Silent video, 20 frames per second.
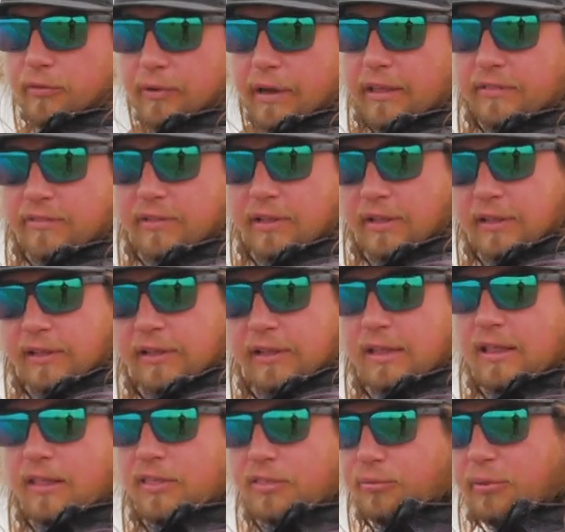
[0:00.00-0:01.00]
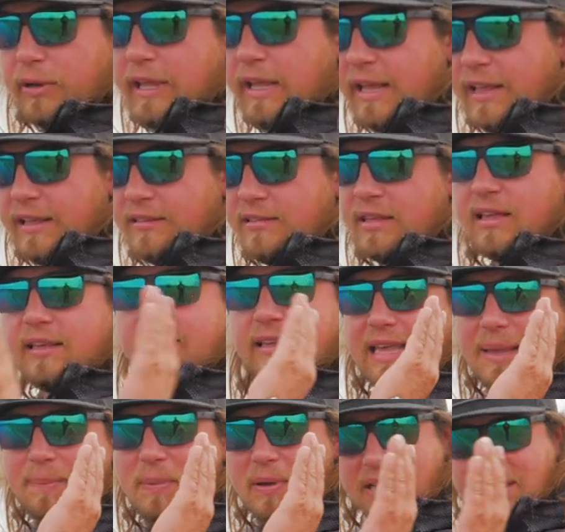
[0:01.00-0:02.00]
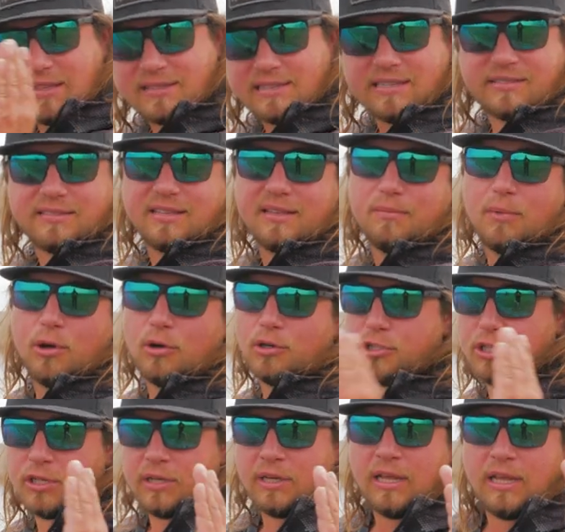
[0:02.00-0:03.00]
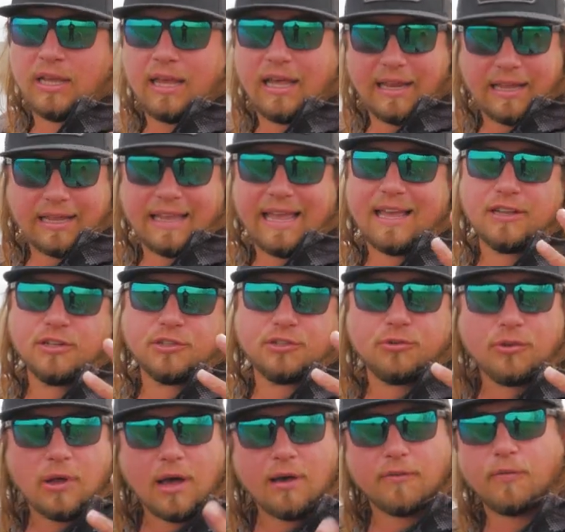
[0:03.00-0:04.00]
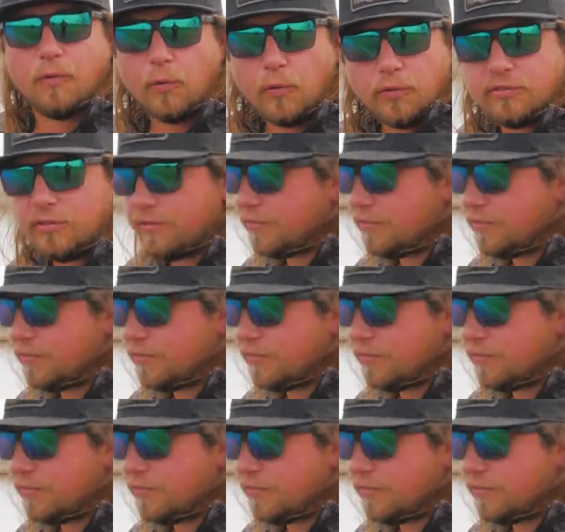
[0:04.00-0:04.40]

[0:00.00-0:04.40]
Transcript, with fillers: your wrist. Three is keep a consistent motion. And again, do not force